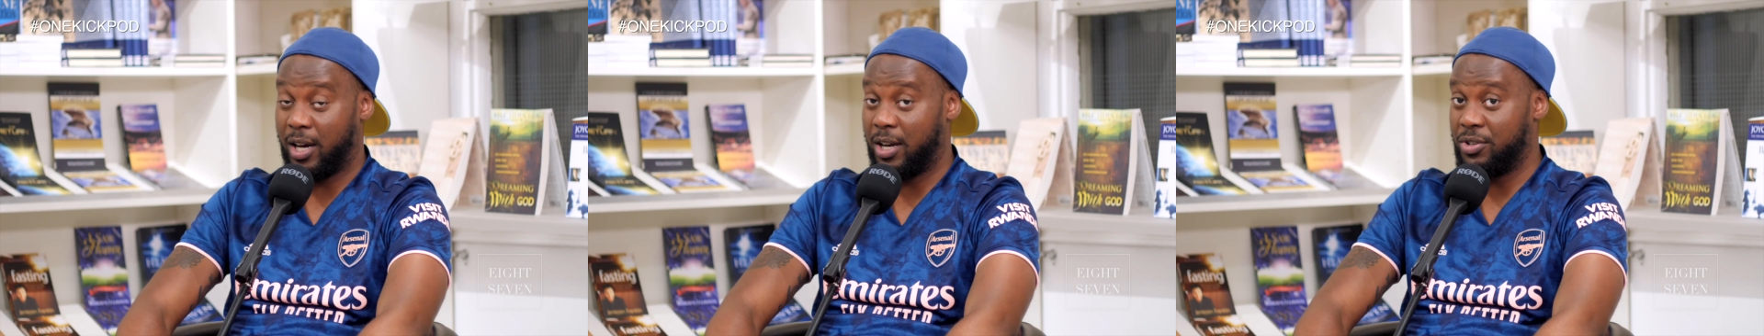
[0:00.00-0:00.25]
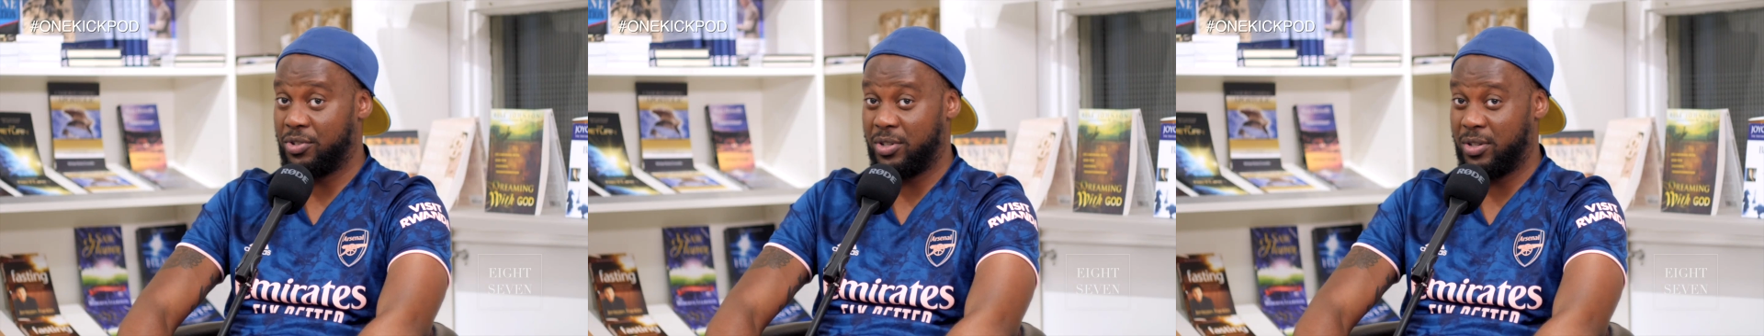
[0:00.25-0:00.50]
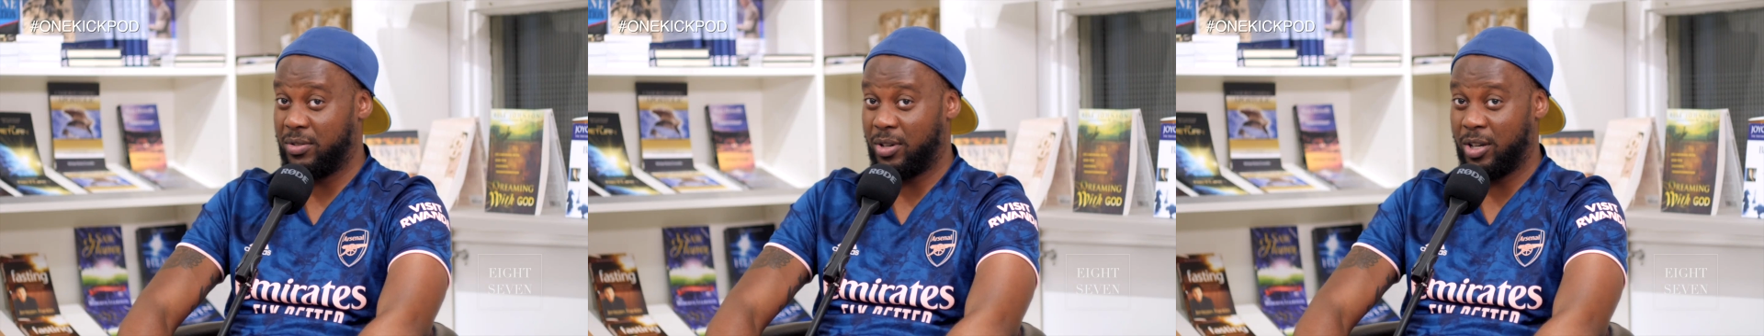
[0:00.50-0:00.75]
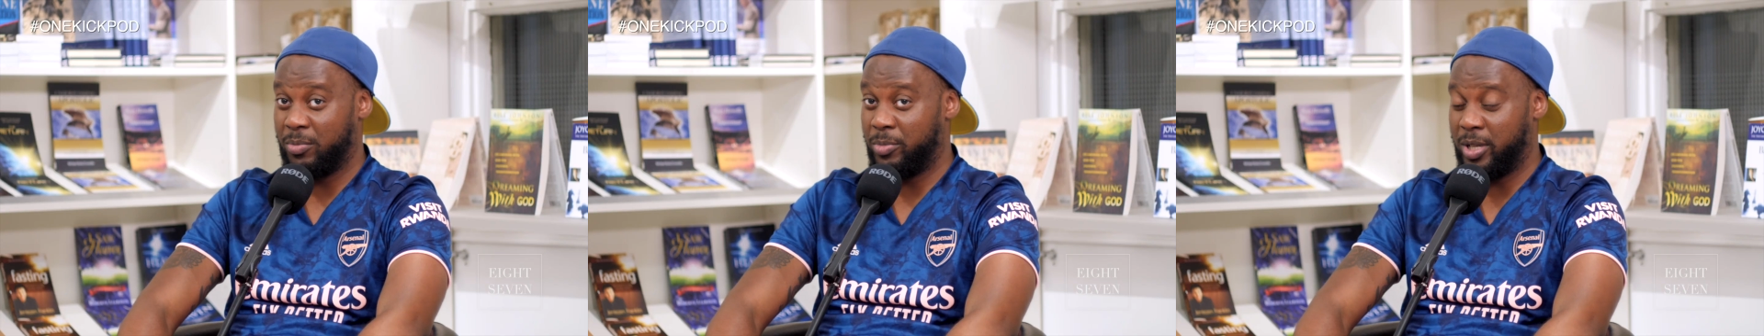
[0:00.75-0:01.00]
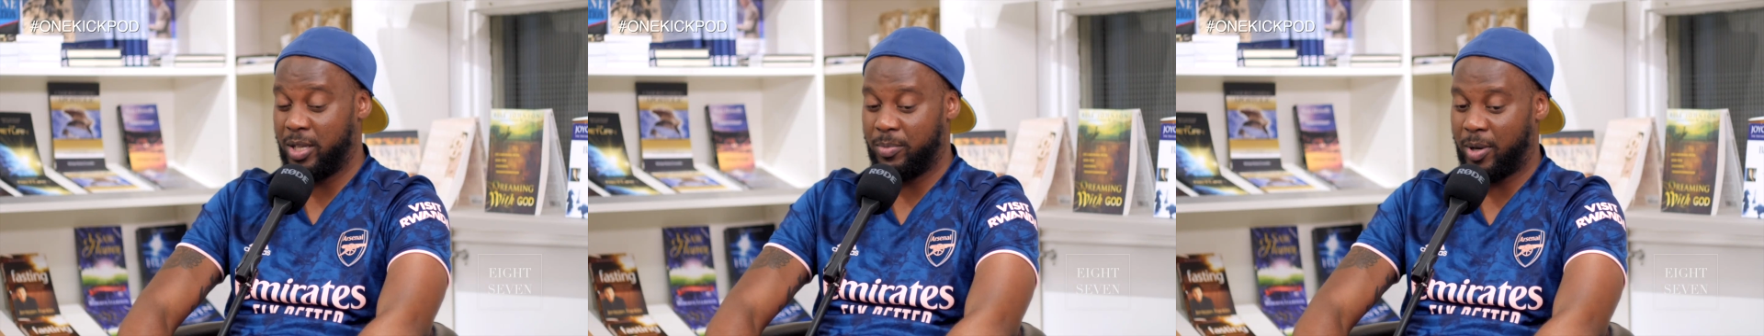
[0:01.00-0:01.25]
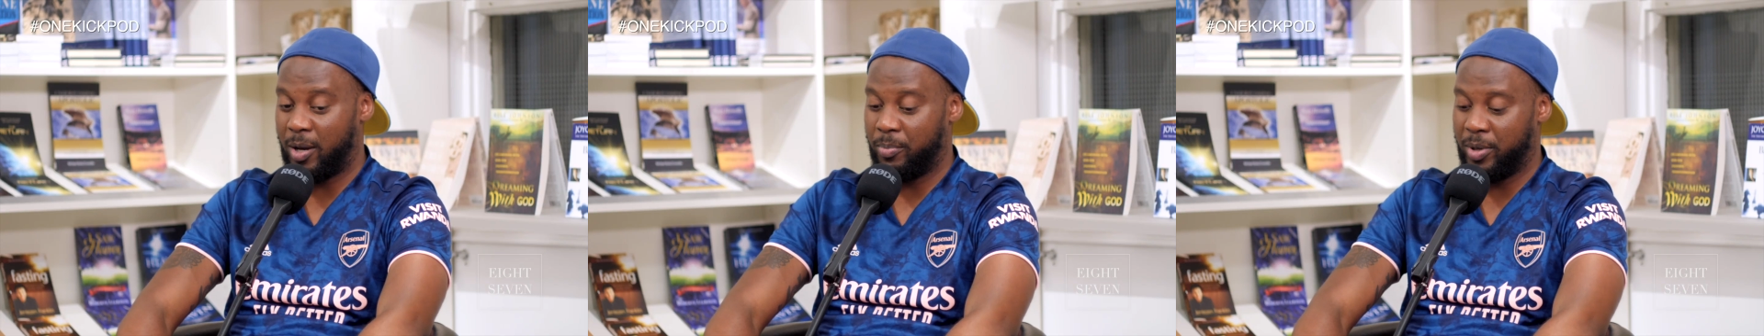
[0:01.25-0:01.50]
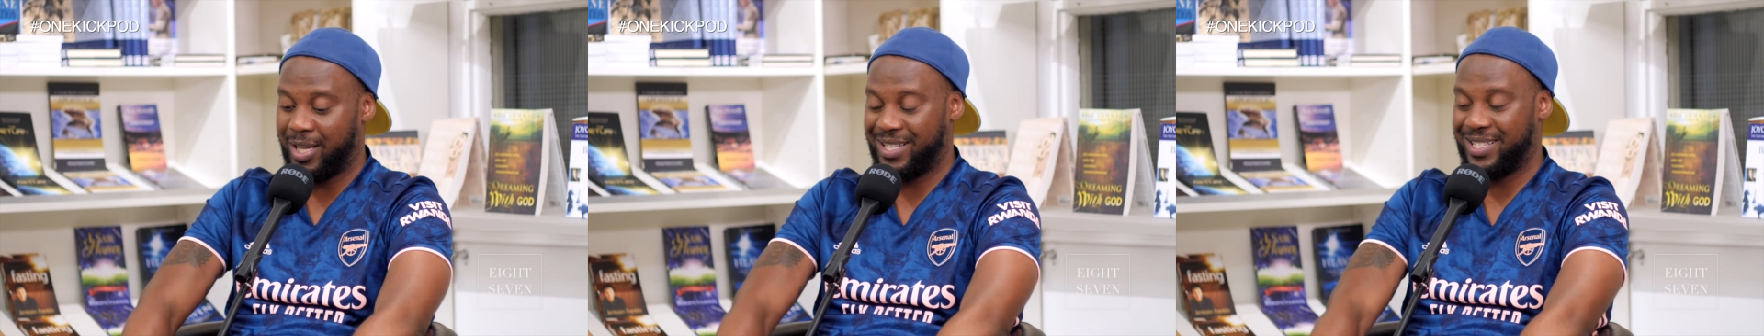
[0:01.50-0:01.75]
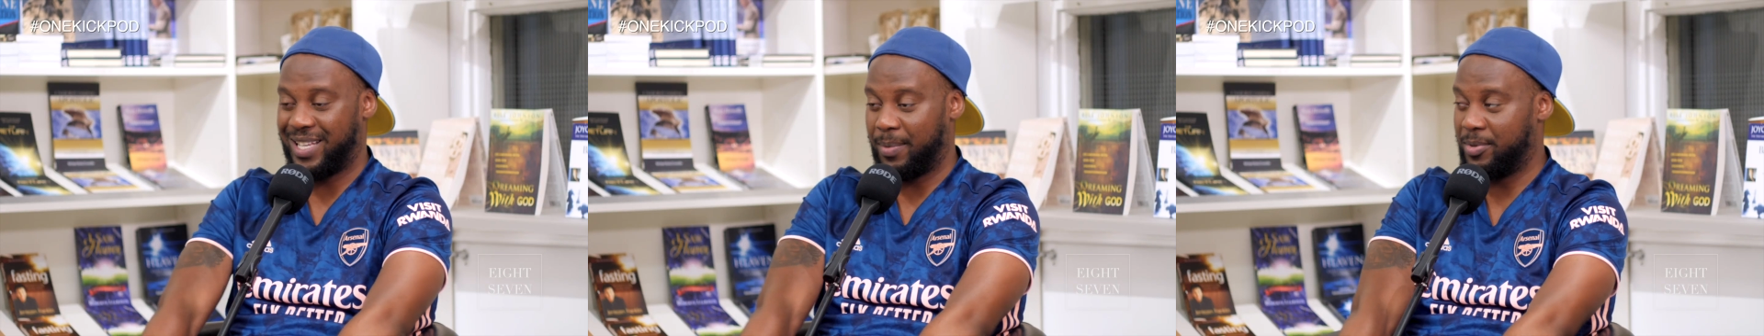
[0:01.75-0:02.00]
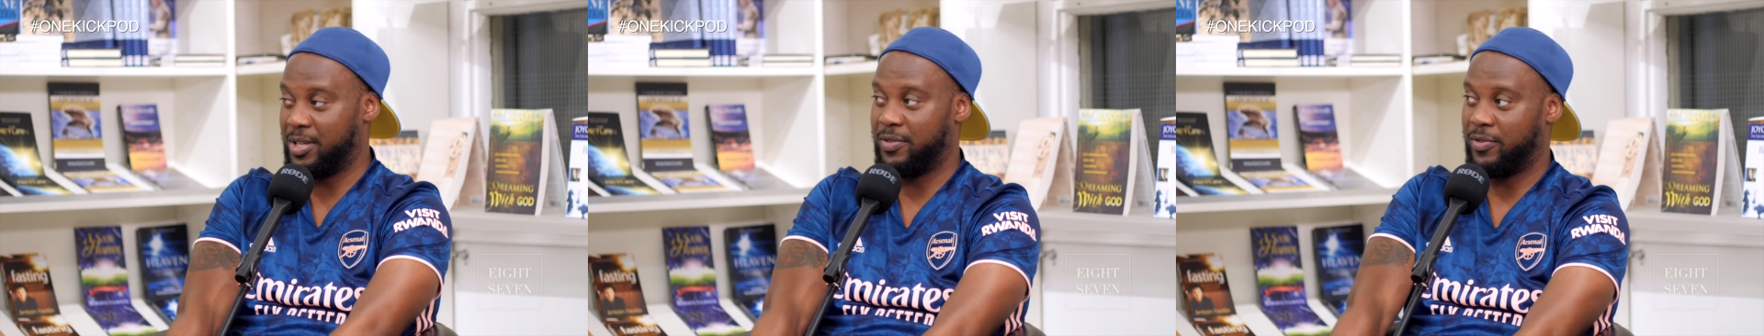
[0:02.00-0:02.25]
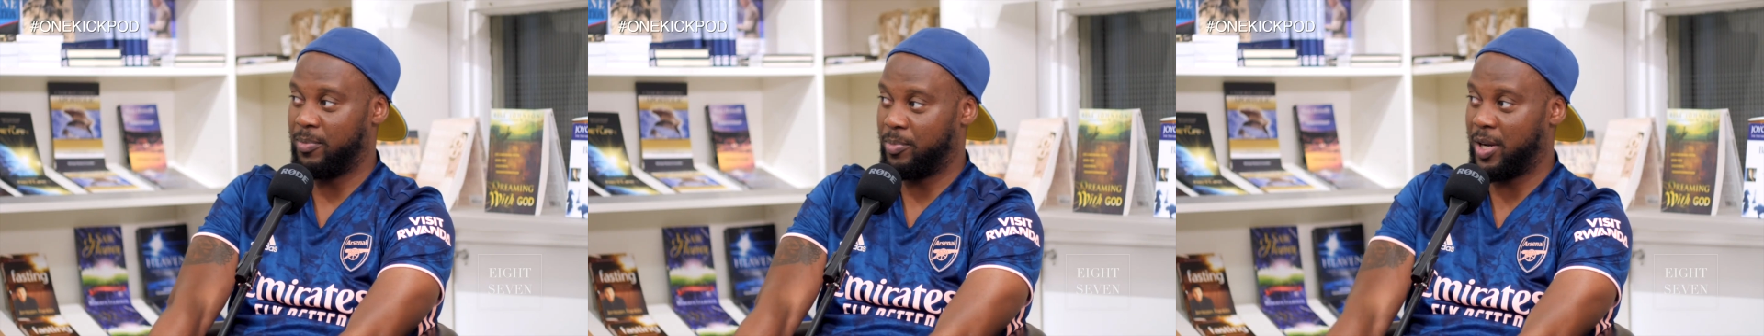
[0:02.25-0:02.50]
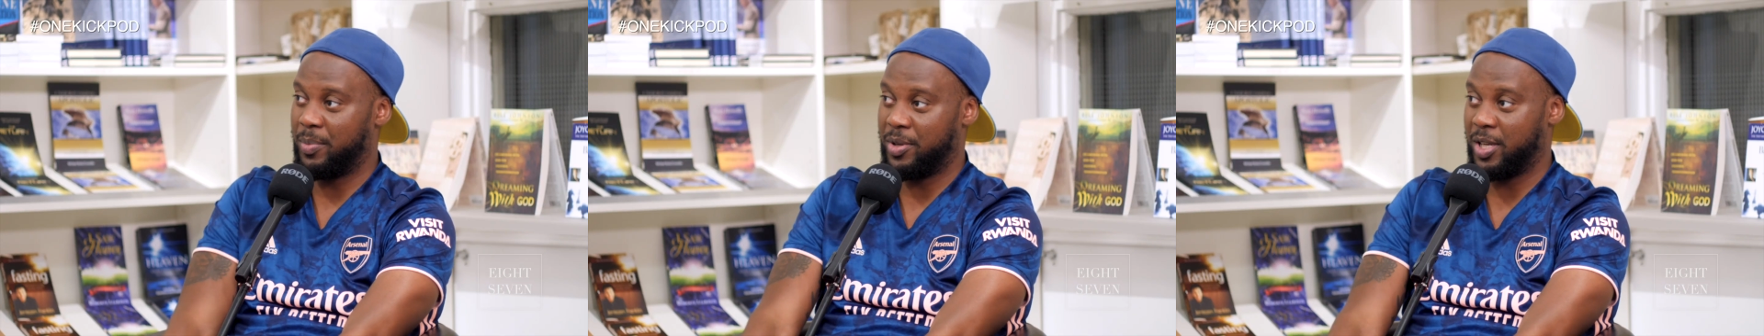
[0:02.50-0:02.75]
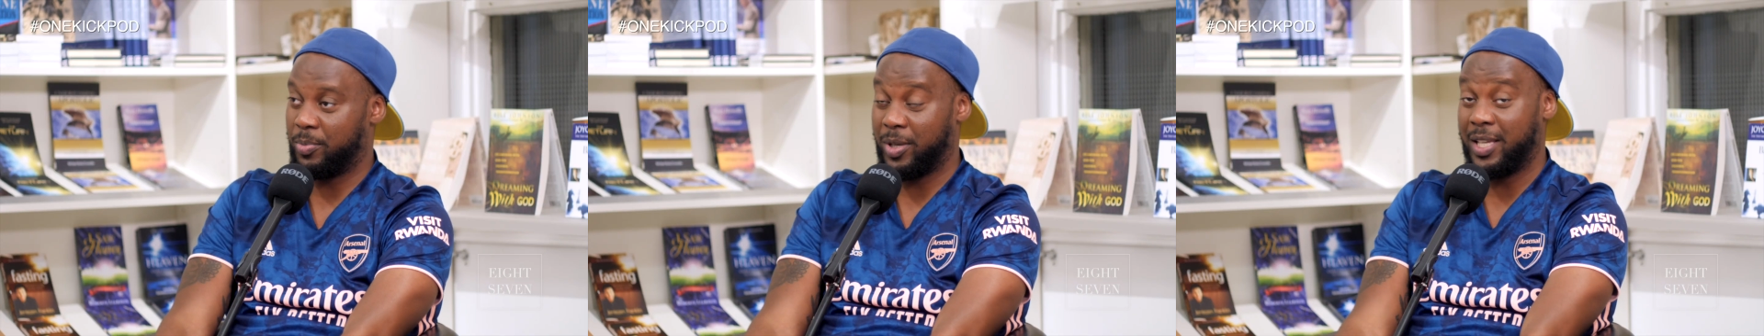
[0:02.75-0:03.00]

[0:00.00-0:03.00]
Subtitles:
£100 million bid accepted from Bayern Munich,